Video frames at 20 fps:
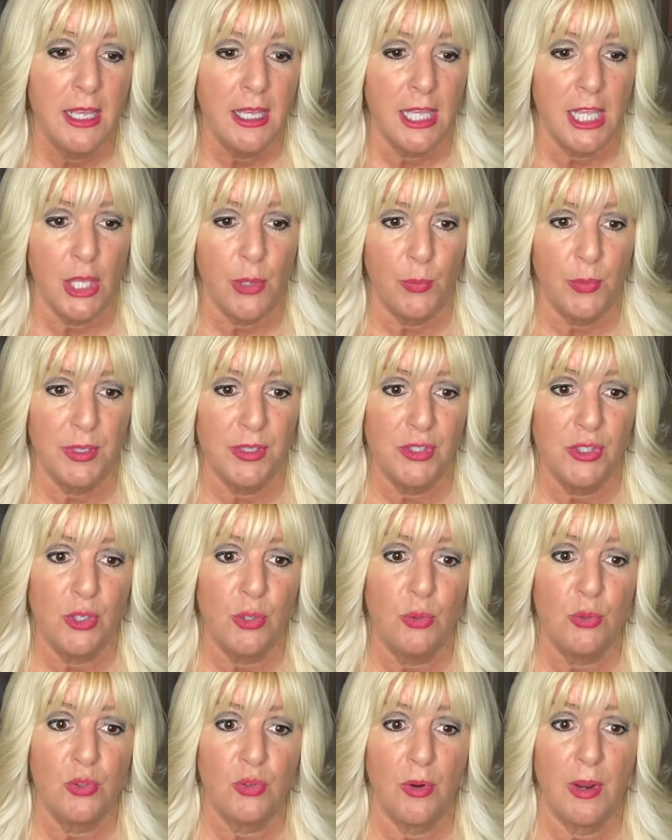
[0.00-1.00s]
It was
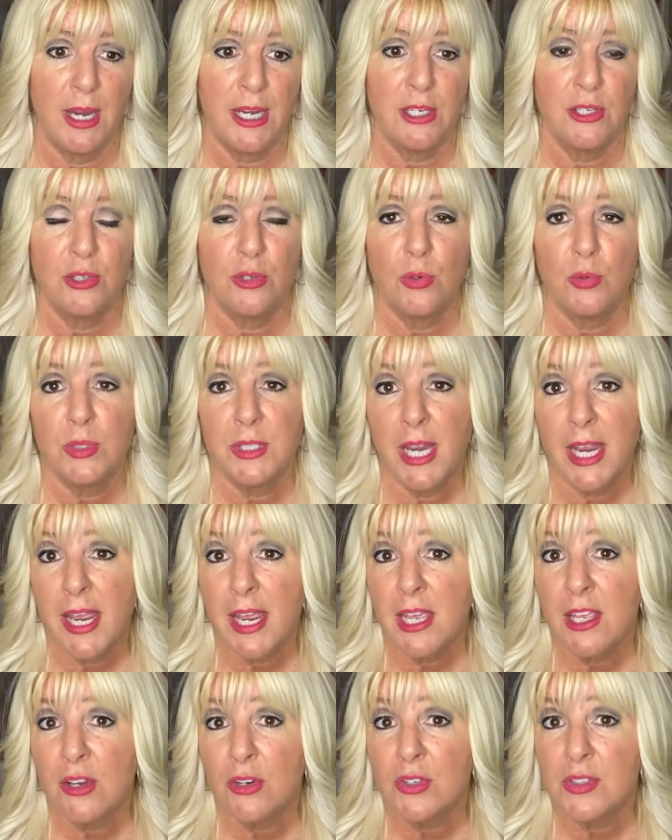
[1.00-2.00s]
you trying to
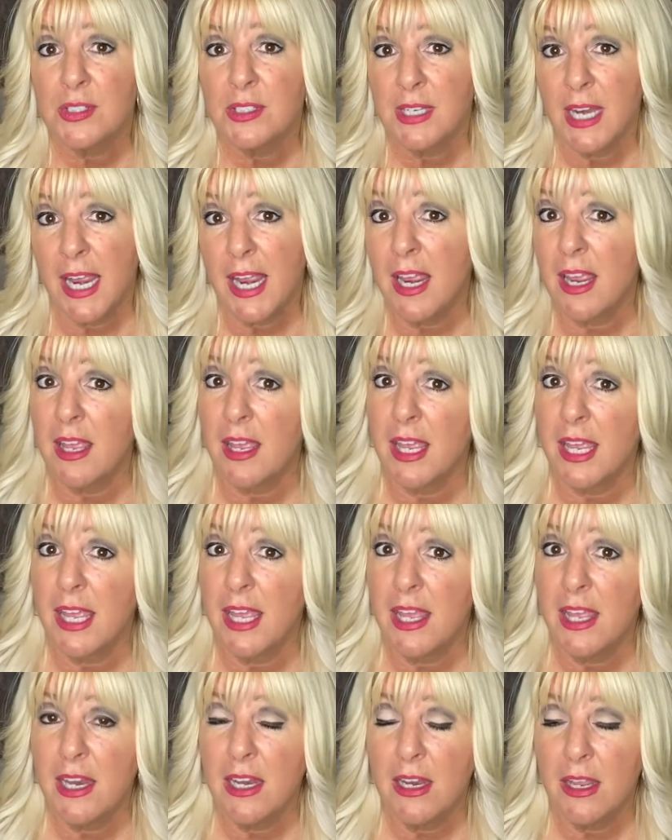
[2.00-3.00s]
take your stake
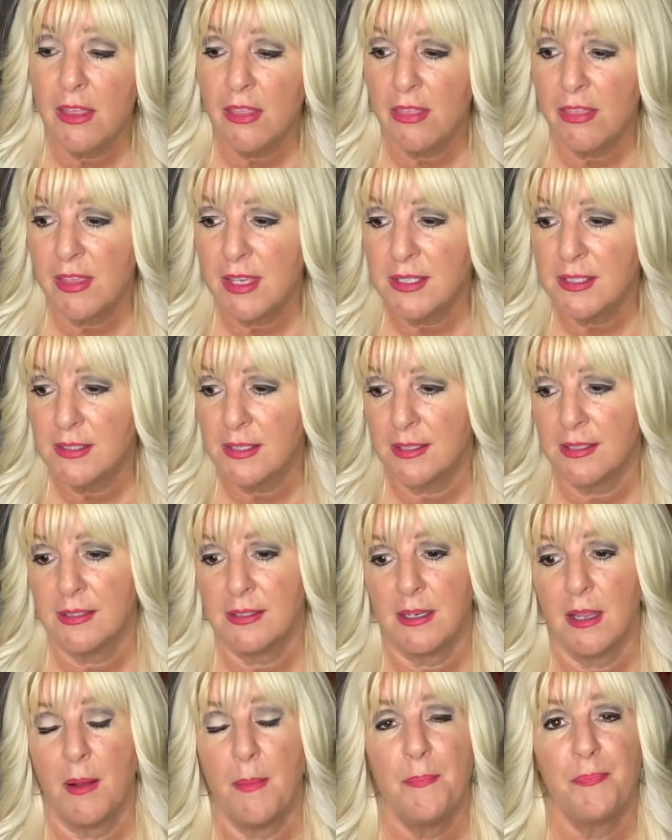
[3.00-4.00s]
in the
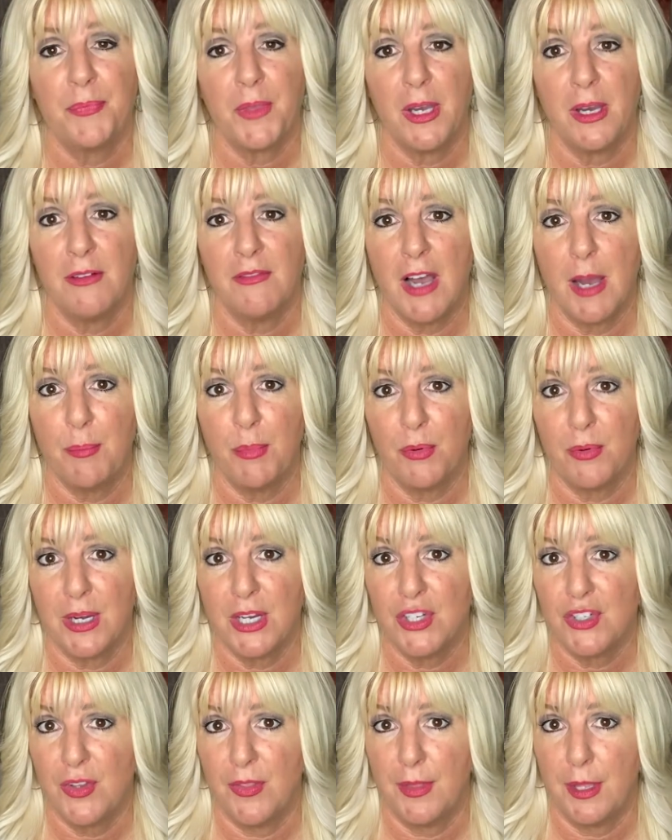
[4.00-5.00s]
system of
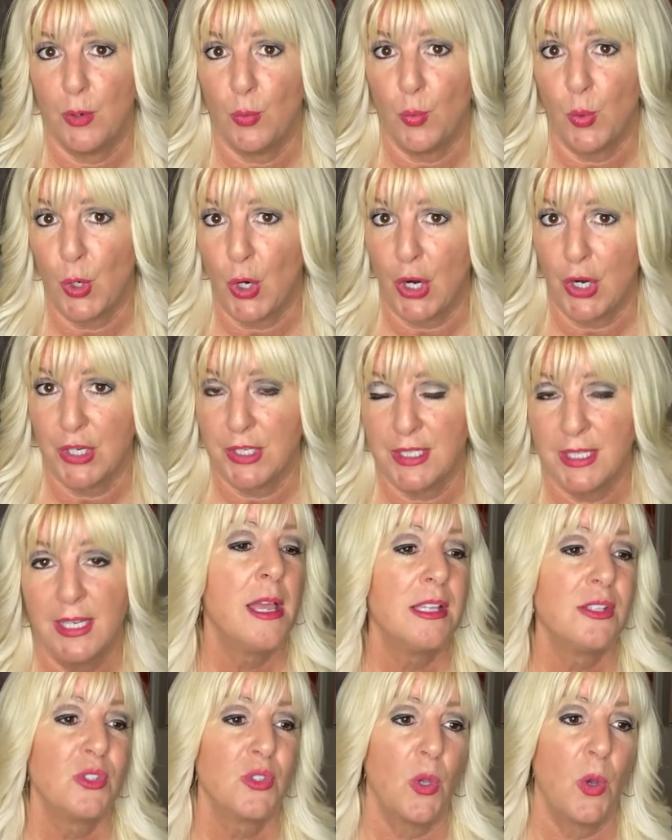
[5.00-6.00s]
operation that worked.
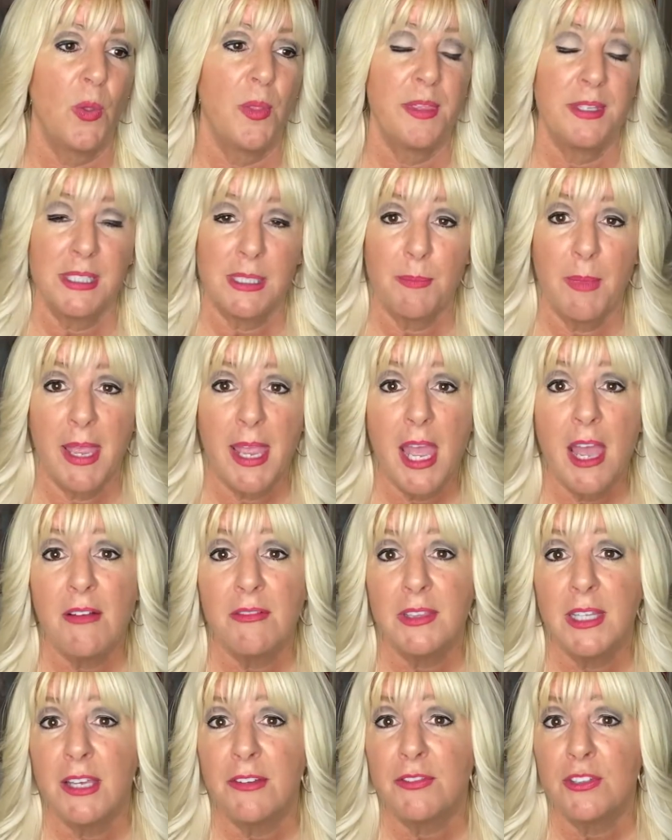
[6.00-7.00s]
So this may
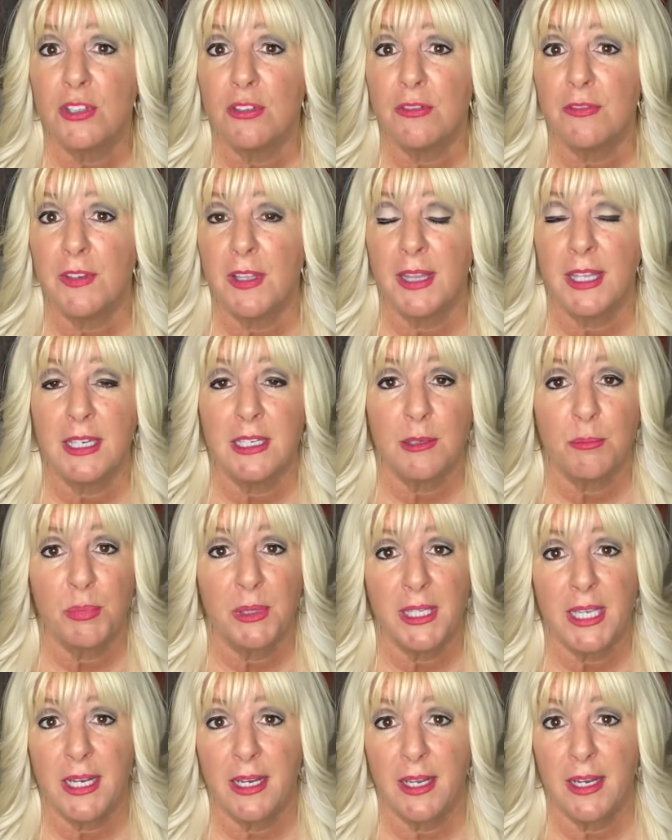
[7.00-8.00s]
have left you feeling
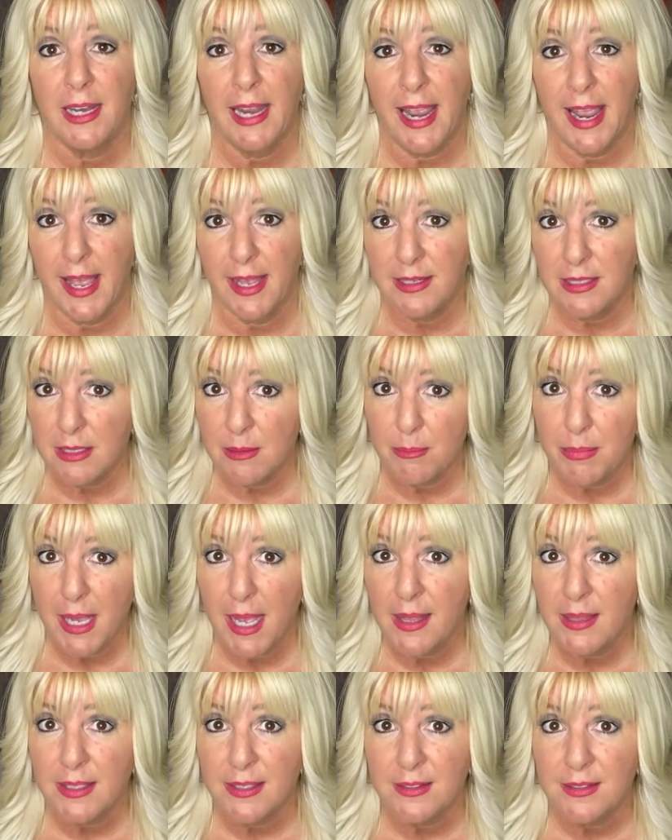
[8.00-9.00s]
depleted and
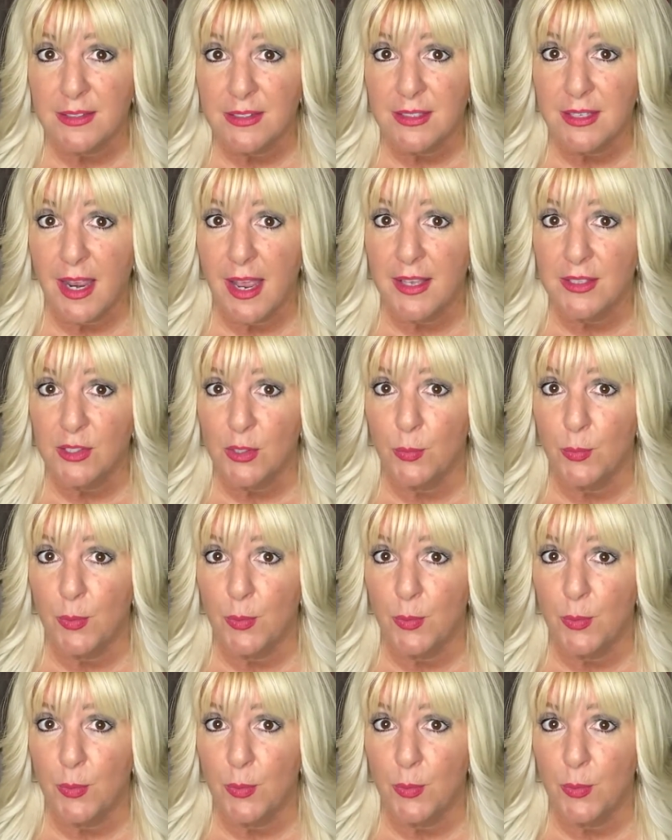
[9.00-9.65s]
imbalanced as a